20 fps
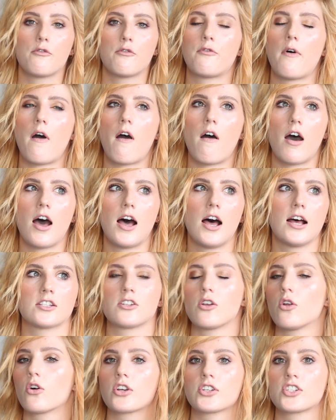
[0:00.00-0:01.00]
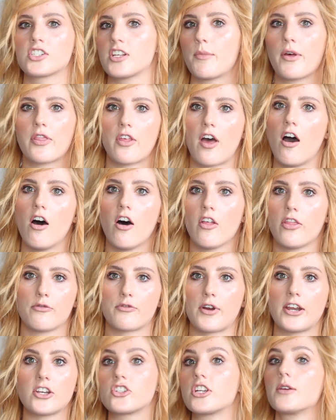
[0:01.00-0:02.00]
for as long as some of the other
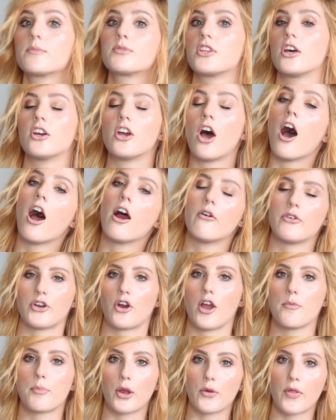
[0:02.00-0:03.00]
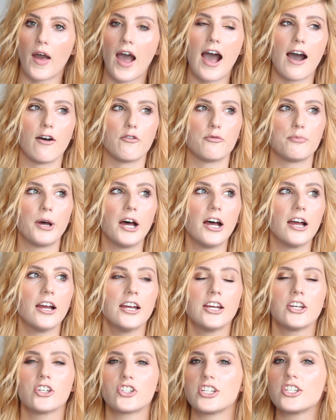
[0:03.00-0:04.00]
friendships that her and I both have, but
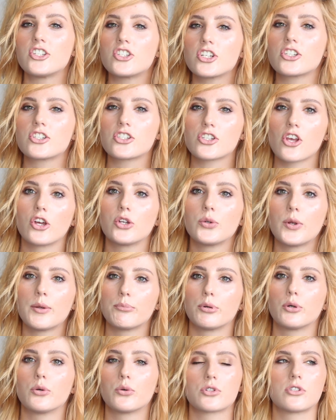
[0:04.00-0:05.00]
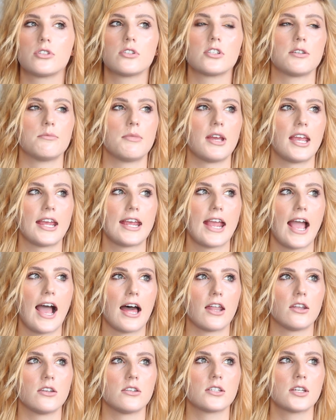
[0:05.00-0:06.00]
she's just so important to me
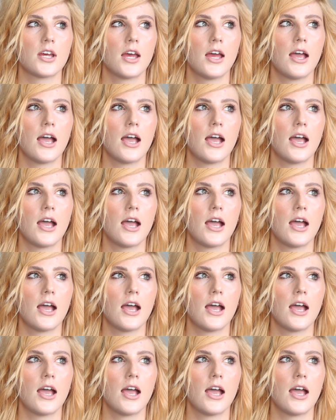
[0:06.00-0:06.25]
and